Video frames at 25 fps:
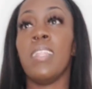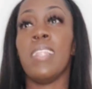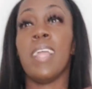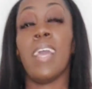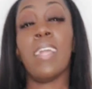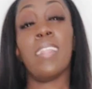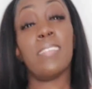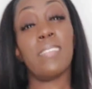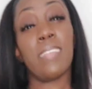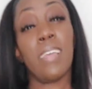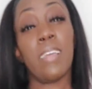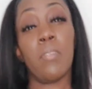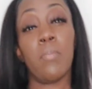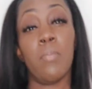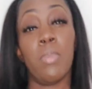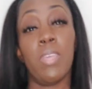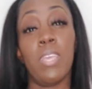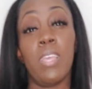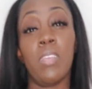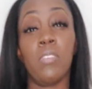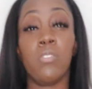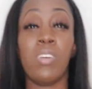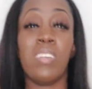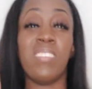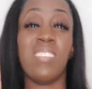9 is kind of
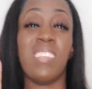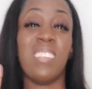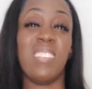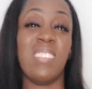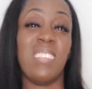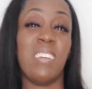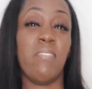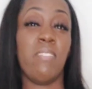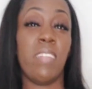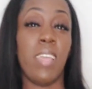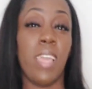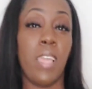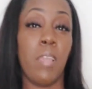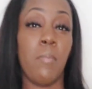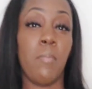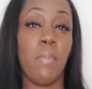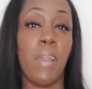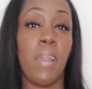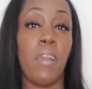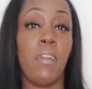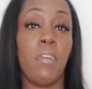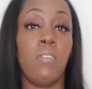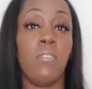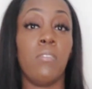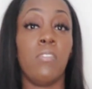big, so I say 7 to 8
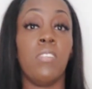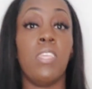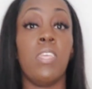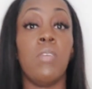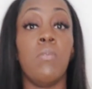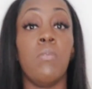pounds.